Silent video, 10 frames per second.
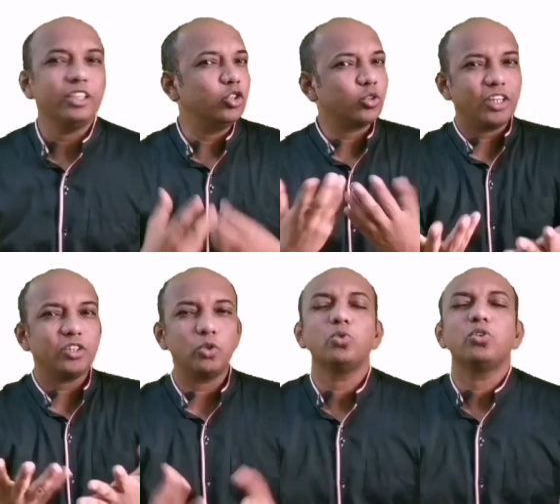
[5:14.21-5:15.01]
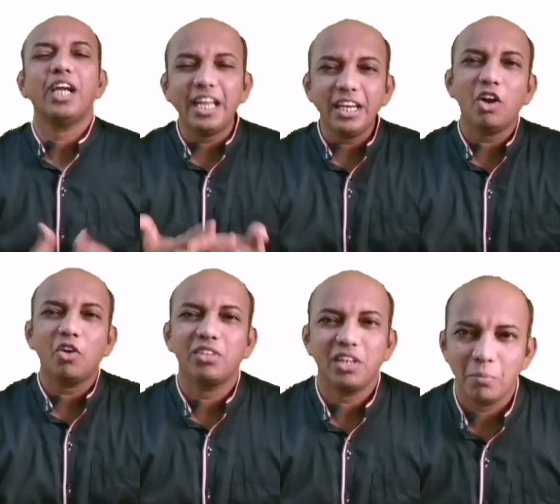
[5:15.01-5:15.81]
and you can choose
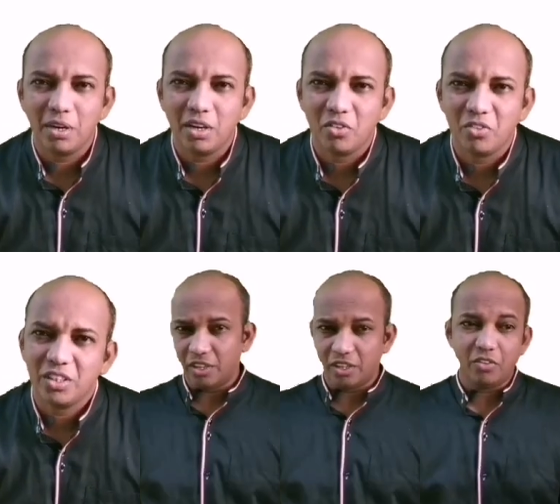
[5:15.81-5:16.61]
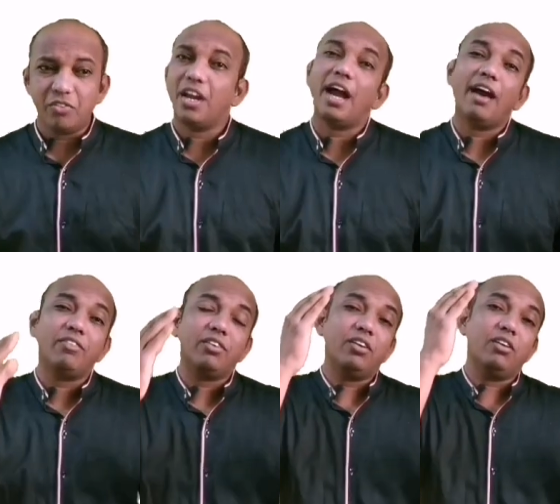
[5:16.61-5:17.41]
any of the number given. We
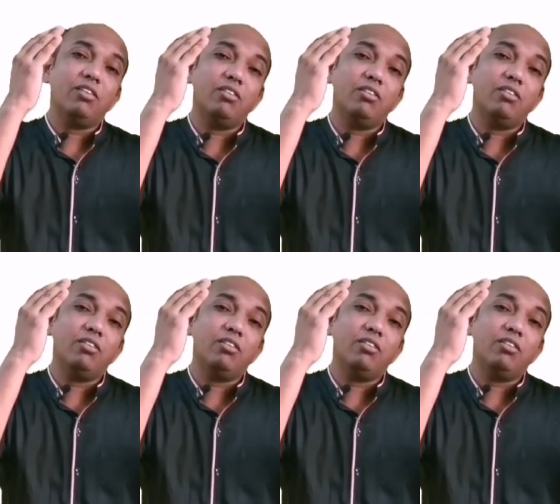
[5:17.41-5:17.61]
have